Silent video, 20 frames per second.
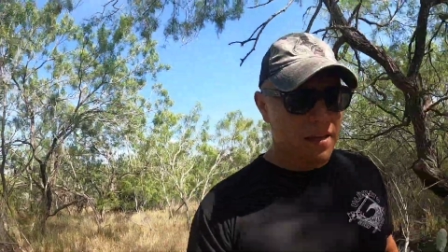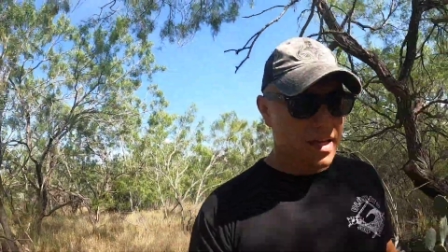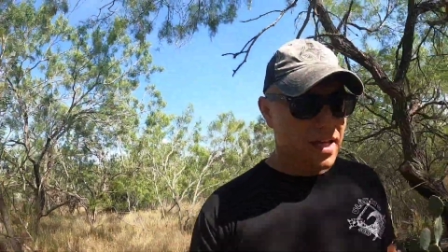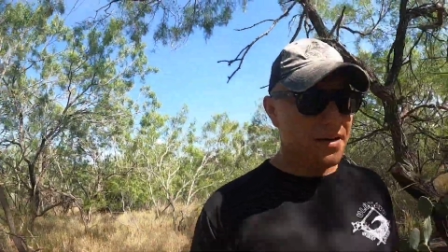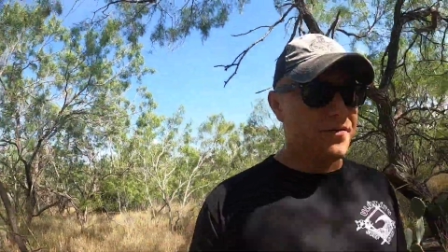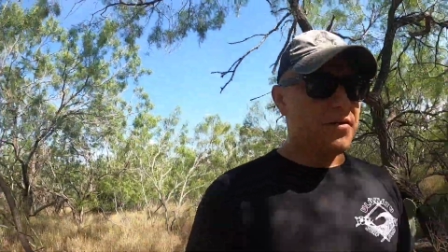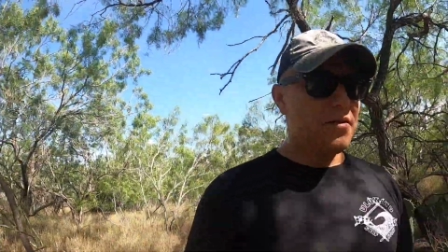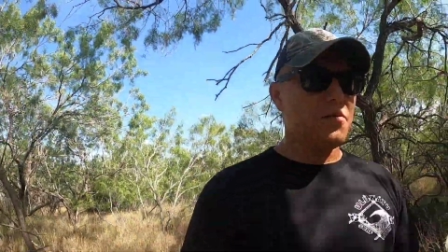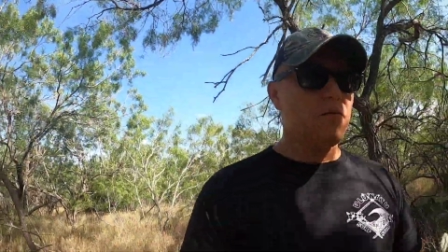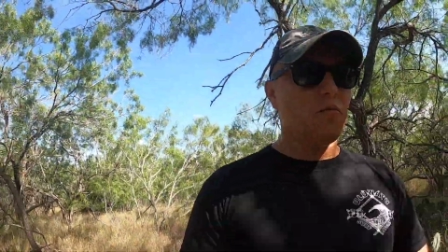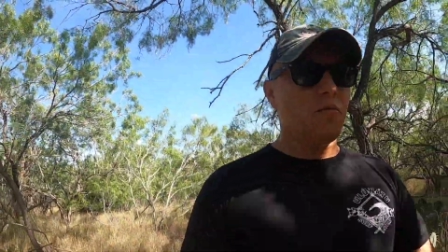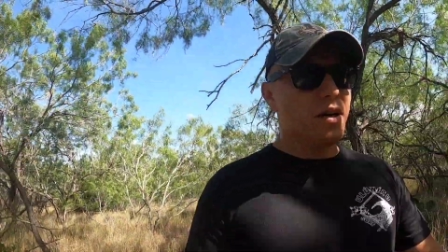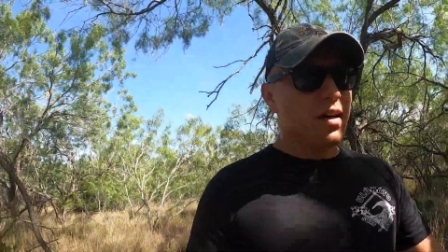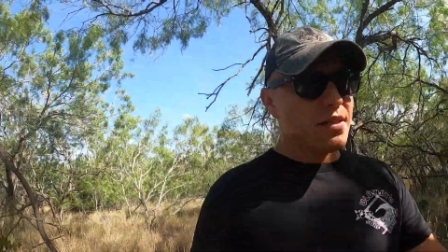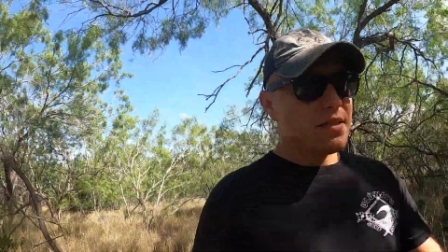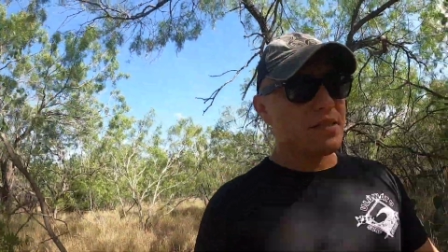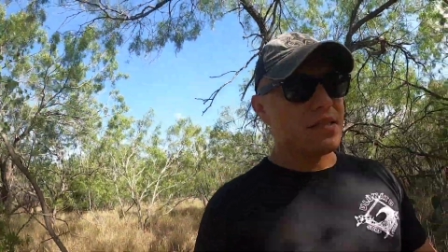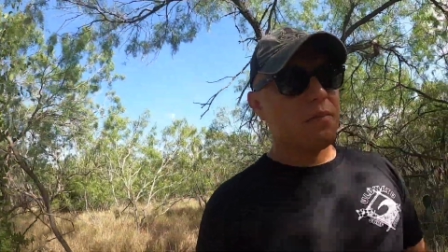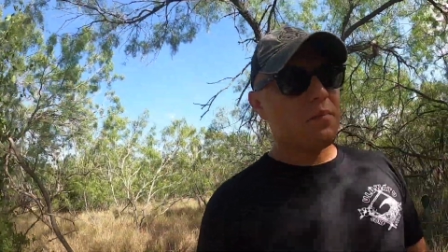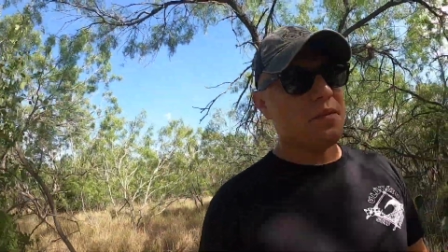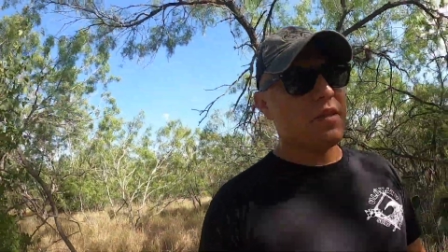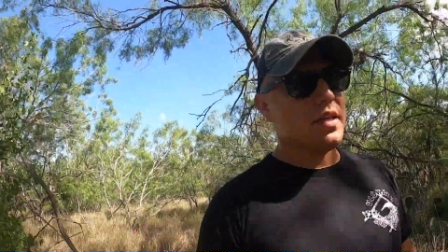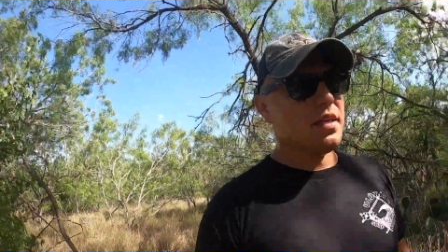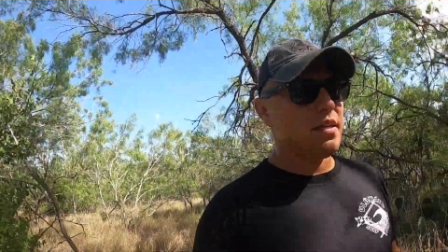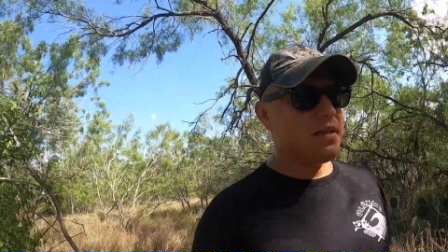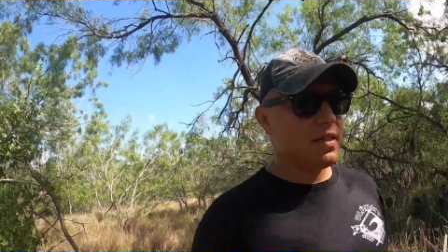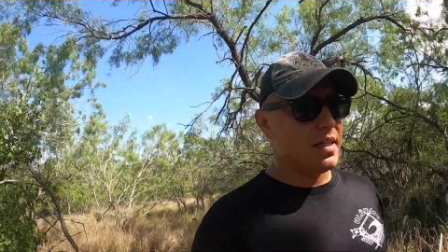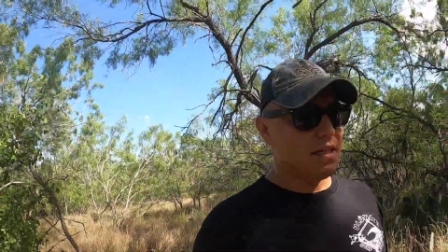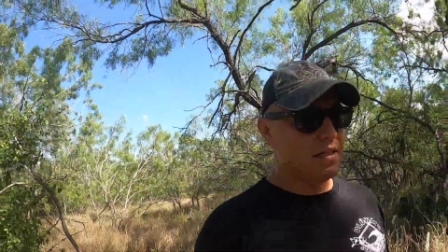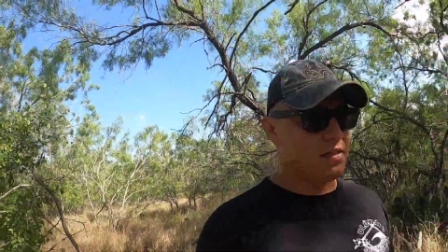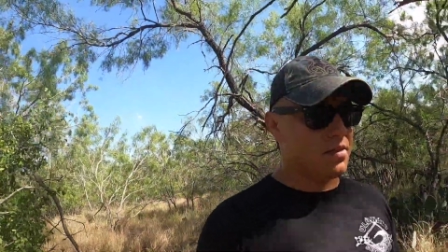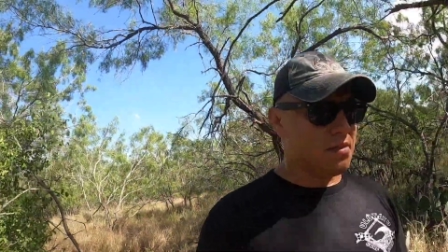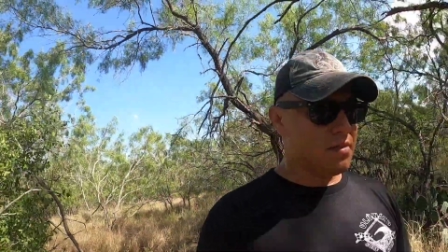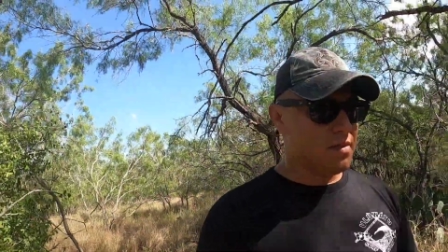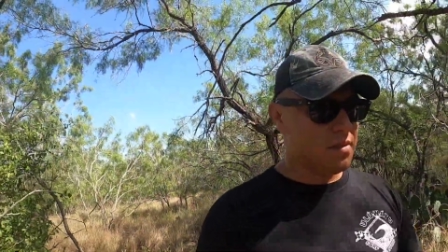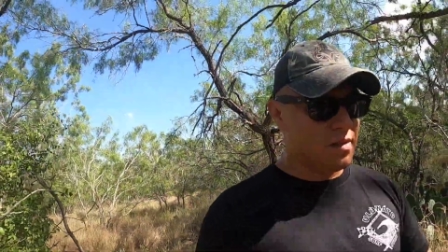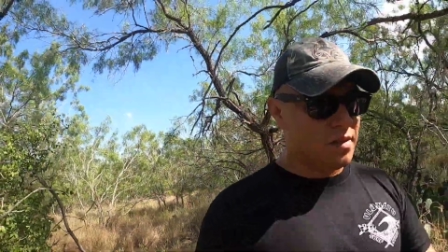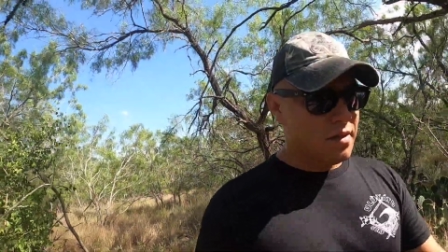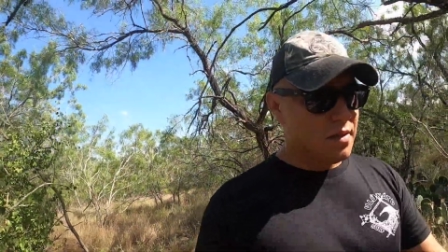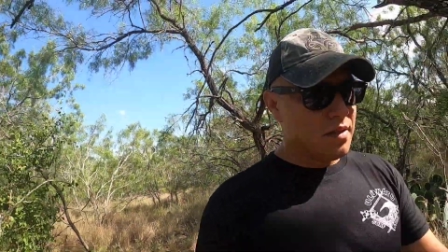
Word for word: If you want something that's